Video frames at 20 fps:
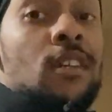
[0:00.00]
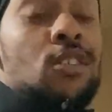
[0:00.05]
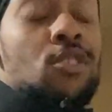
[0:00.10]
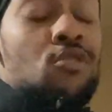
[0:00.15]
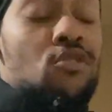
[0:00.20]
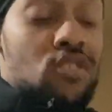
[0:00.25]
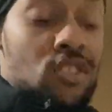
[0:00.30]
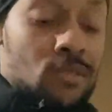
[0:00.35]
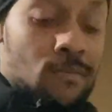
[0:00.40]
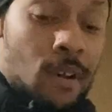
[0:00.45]

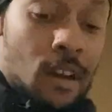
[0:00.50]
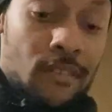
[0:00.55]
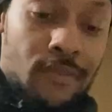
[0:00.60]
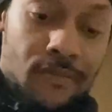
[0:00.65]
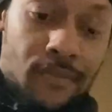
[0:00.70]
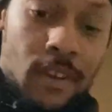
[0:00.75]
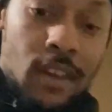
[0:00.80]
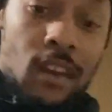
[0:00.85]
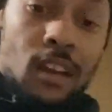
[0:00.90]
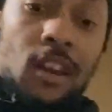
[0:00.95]
Shoes on my
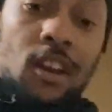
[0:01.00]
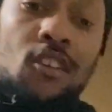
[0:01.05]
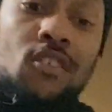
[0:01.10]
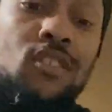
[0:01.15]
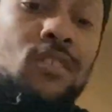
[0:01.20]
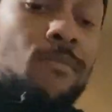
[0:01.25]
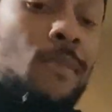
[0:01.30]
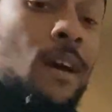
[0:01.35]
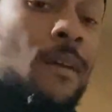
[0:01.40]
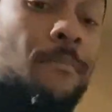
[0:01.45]
feet, clothes
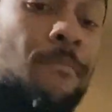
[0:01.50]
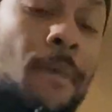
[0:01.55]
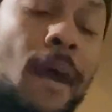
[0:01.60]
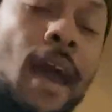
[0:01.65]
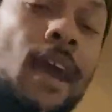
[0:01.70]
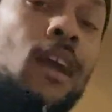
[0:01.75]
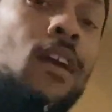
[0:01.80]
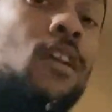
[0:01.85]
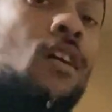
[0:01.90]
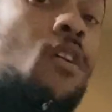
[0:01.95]
on my
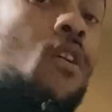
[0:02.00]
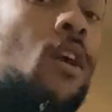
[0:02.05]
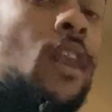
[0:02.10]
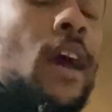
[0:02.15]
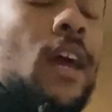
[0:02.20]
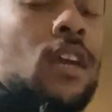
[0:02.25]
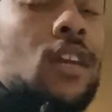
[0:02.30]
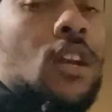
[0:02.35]
back, and all that.